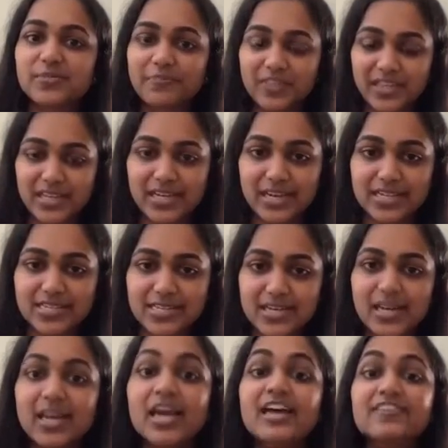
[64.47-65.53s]
with industry
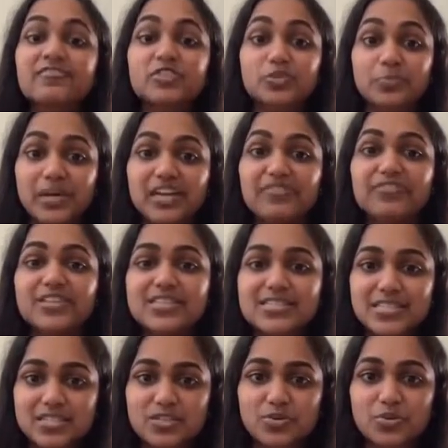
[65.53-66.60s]
which benefits the
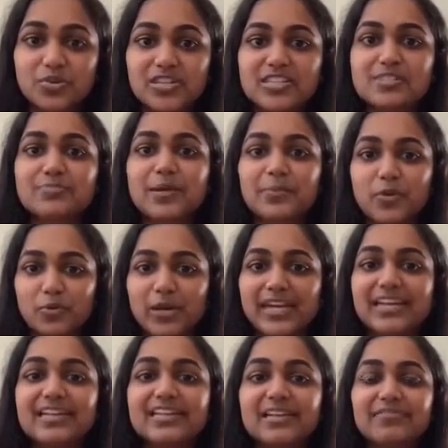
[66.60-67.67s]
students by
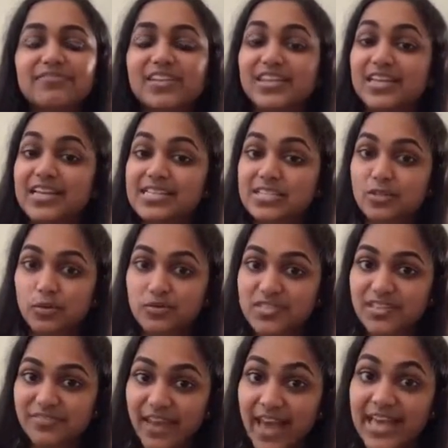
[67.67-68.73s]
providing them with an exclusive
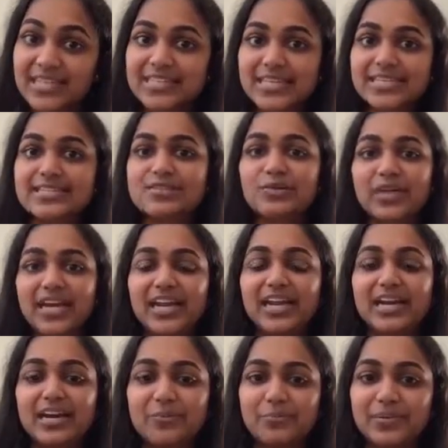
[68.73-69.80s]
access to leading
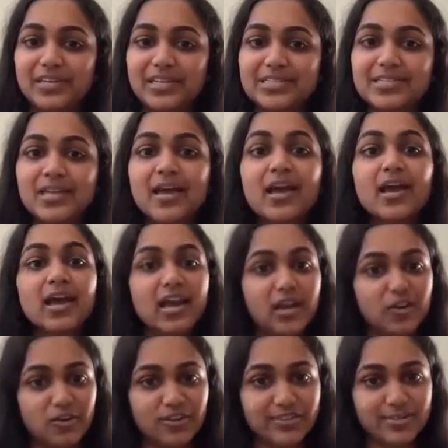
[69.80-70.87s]
companies. It
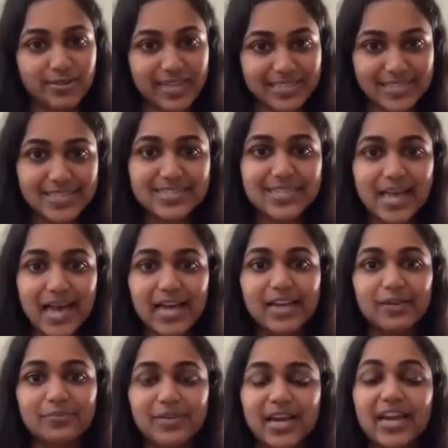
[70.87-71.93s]
also assists the
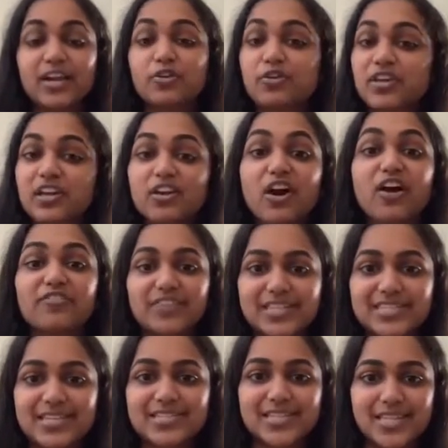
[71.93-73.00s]
alumni to kick off a
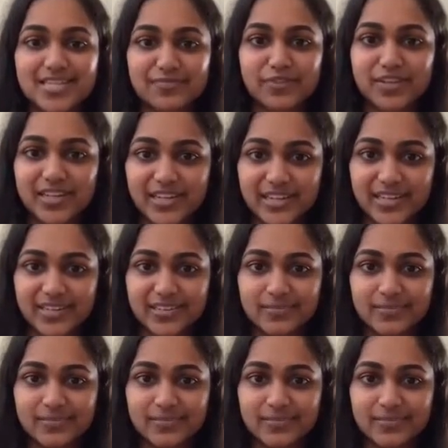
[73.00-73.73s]
successful career.